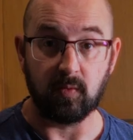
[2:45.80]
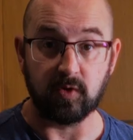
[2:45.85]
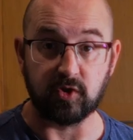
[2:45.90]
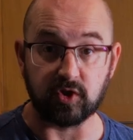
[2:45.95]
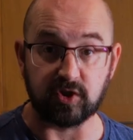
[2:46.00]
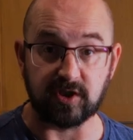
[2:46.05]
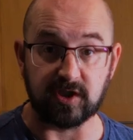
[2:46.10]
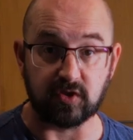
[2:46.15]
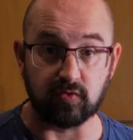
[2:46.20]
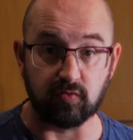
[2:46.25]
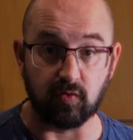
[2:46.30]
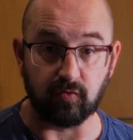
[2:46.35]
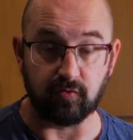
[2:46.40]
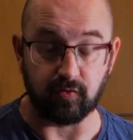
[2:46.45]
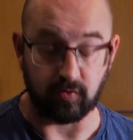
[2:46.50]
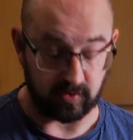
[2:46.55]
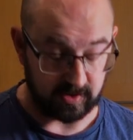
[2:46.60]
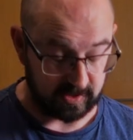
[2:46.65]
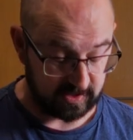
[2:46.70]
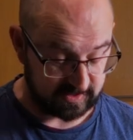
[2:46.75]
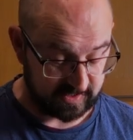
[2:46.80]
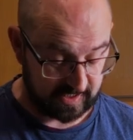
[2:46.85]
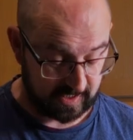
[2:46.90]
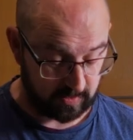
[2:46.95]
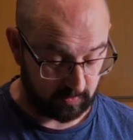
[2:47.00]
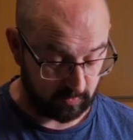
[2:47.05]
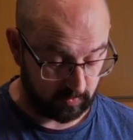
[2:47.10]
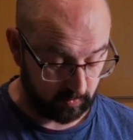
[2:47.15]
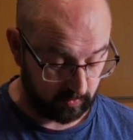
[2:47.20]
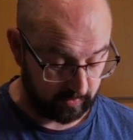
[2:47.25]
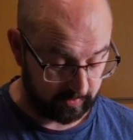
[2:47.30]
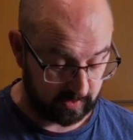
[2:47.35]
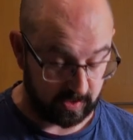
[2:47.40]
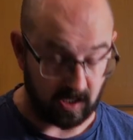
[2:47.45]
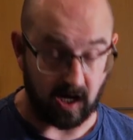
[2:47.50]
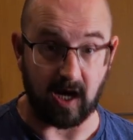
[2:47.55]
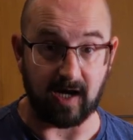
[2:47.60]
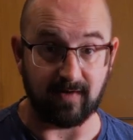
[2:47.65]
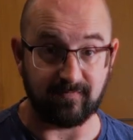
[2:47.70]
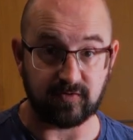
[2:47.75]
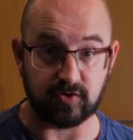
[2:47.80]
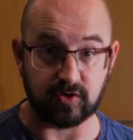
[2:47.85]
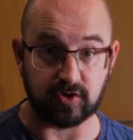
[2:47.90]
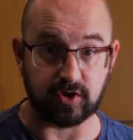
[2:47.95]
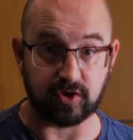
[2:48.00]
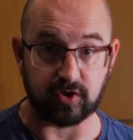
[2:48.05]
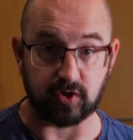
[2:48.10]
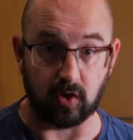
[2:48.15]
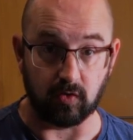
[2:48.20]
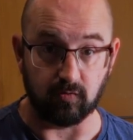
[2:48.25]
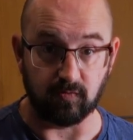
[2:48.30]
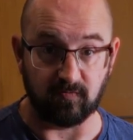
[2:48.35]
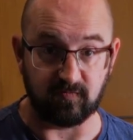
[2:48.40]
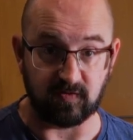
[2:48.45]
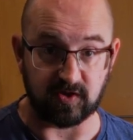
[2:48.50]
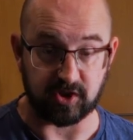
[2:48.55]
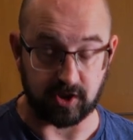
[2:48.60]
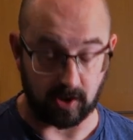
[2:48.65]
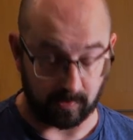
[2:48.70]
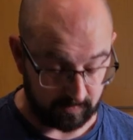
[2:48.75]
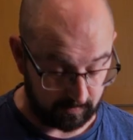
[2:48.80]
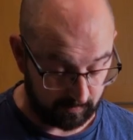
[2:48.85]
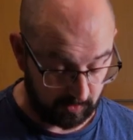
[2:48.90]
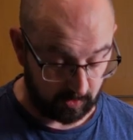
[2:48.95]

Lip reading: We just need to run through these now with a knife just to sort of roughly chop them